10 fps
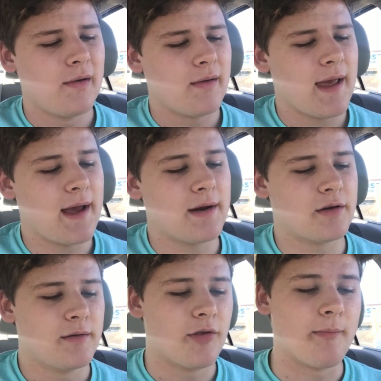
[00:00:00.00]
And
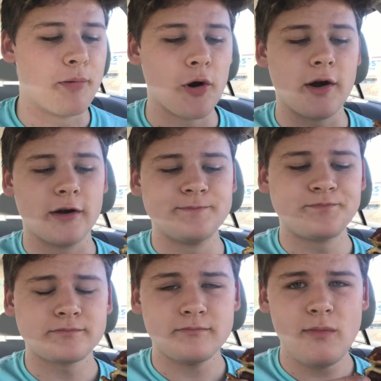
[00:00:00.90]
the burger,
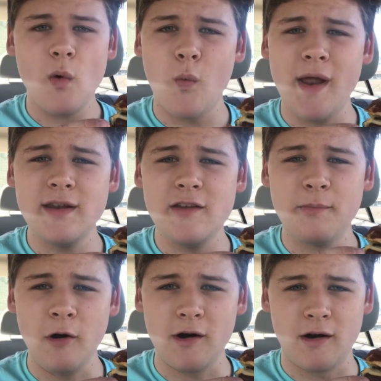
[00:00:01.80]
Wendy's
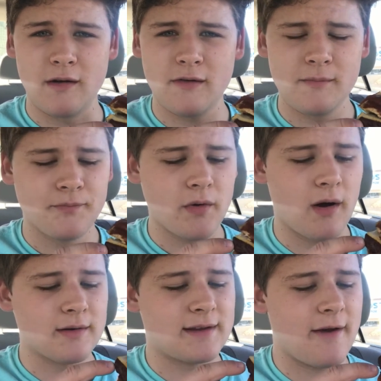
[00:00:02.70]
burgers
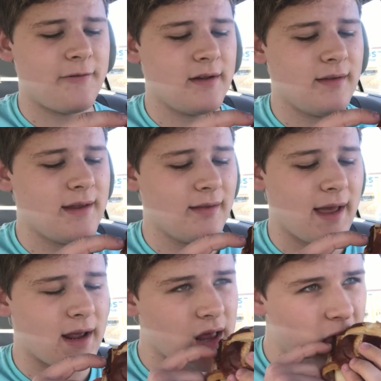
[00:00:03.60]
are definitely
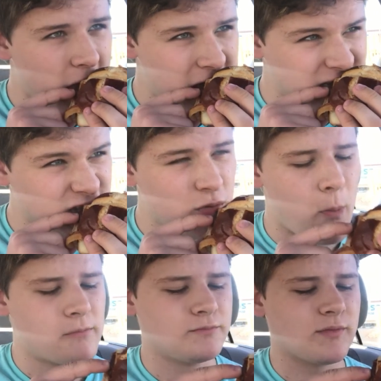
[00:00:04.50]
like,
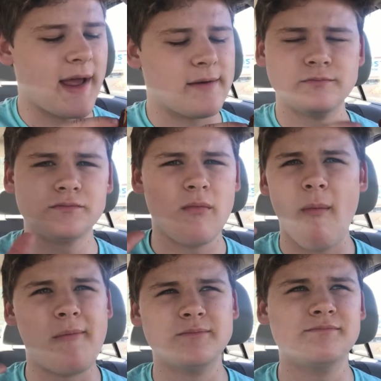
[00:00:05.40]
like,
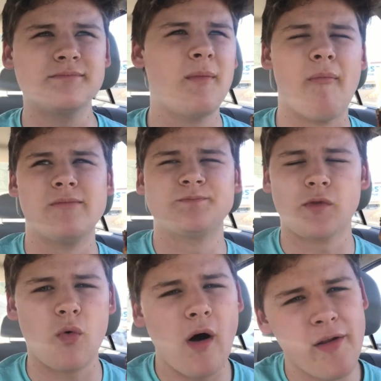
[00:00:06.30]
mm -mm. the
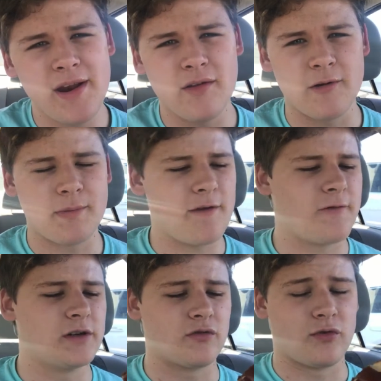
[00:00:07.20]
quality of their beef
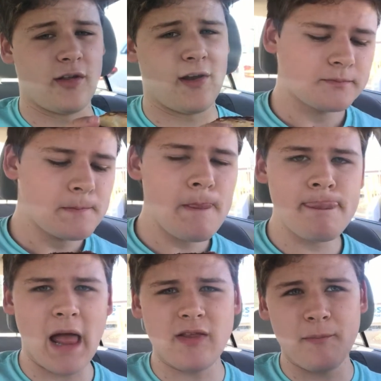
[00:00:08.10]
is really good.
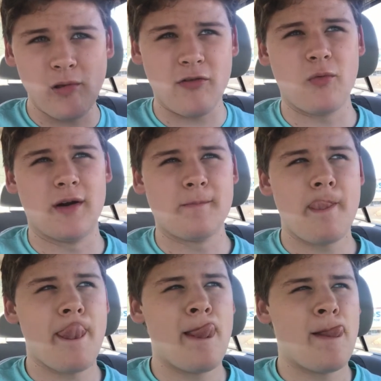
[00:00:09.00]
That's a plus one.
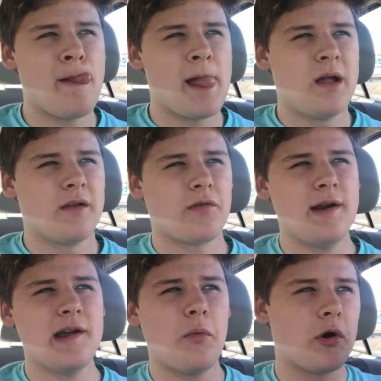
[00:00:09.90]
So right
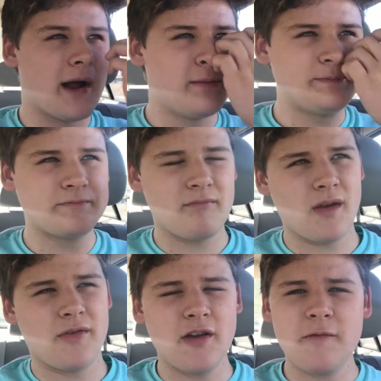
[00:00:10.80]
now we're at
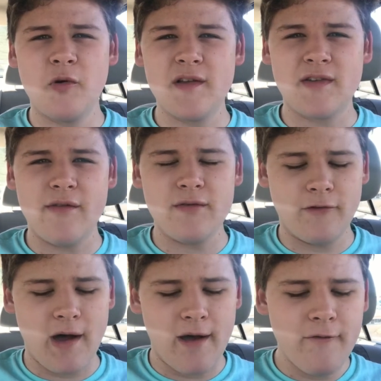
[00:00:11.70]

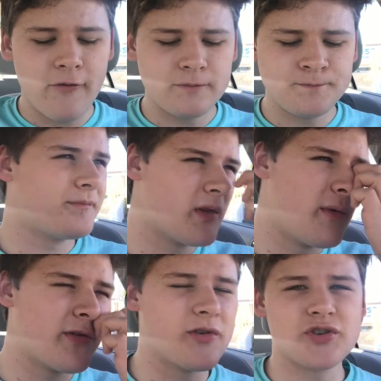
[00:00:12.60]
6.75. The
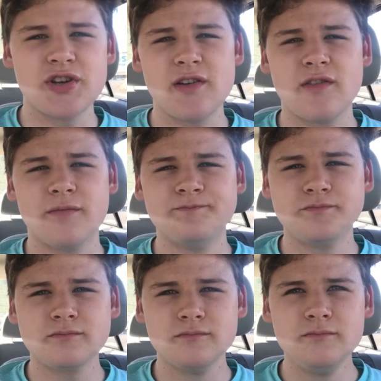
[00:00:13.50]
Munster cheese
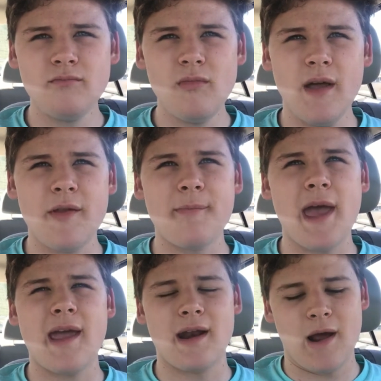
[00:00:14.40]
and the
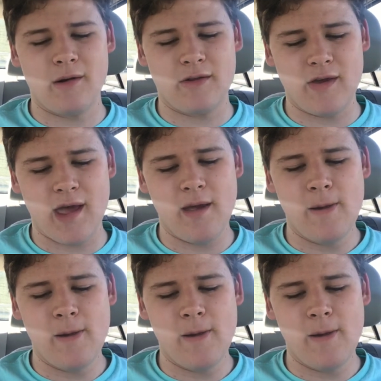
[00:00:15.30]
bacon, I would say,